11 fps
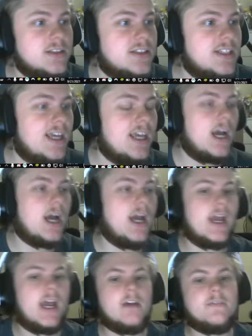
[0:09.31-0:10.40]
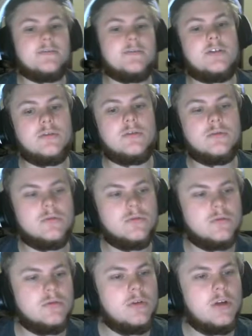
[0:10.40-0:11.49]
Today, I have
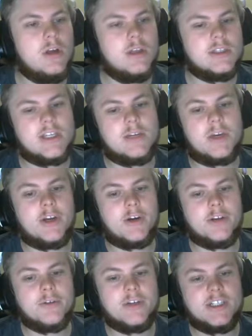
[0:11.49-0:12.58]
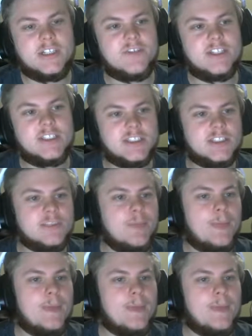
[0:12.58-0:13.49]
to set my Grand Arena defenses.